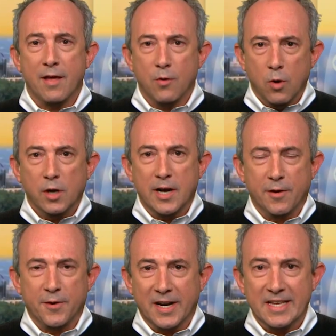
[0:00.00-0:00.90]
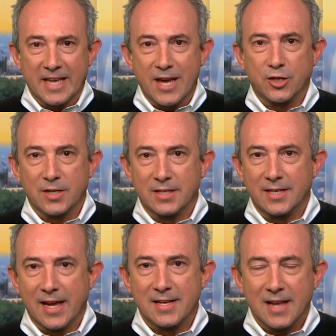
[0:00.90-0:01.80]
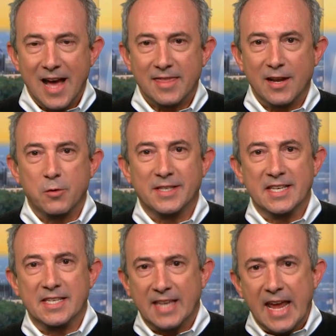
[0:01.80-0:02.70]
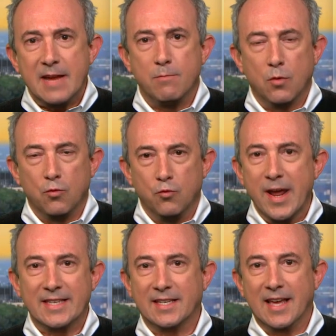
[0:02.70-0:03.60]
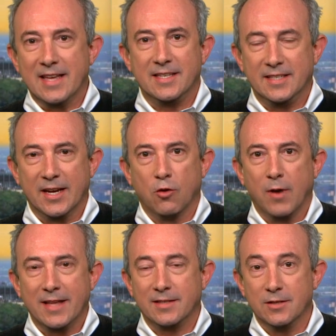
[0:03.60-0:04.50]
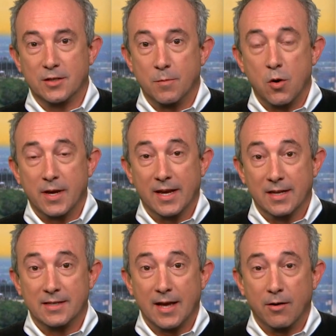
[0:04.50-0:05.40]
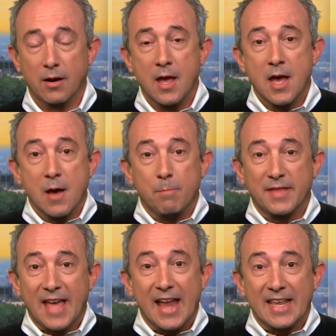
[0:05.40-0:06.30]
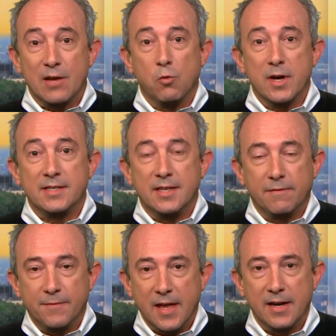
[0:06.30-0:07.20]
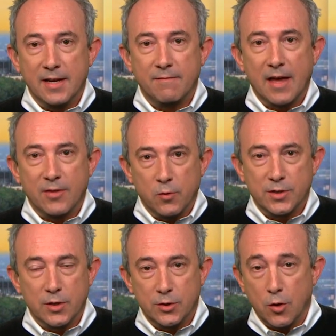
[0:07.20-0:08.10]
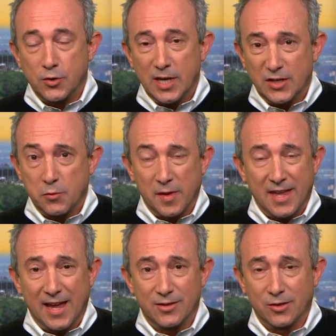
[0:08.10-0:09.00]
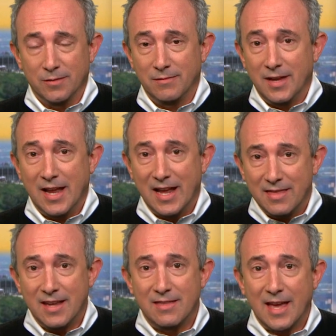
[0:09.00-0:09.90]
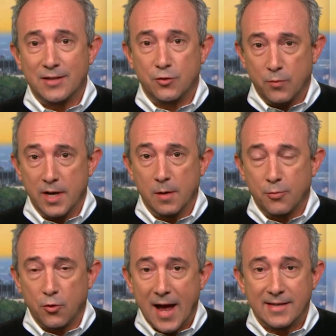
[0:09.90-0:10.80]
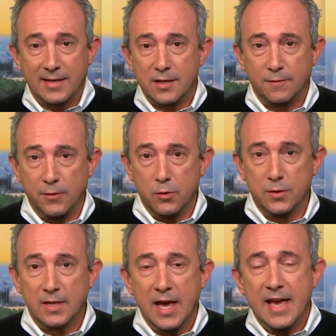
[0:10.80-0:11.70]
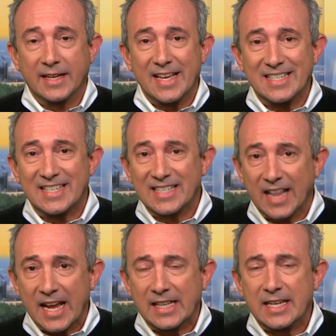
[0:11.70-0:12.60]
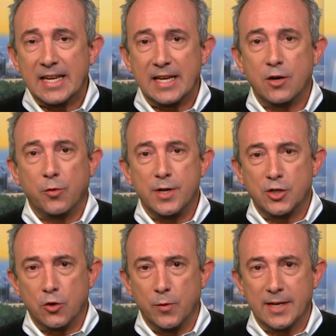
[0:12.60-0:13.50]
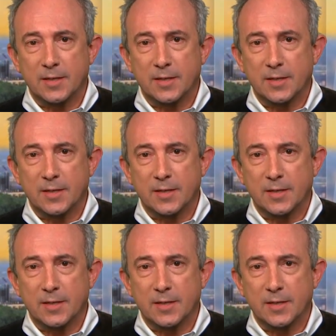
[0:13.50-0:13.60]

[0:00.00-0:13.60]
the World Health Organization said not that it was the same risk as cigarettes and smoking, et cetera, but that it was definitive that there was an association with cancer. And I think that's real. Processed foods can slightly increase your risk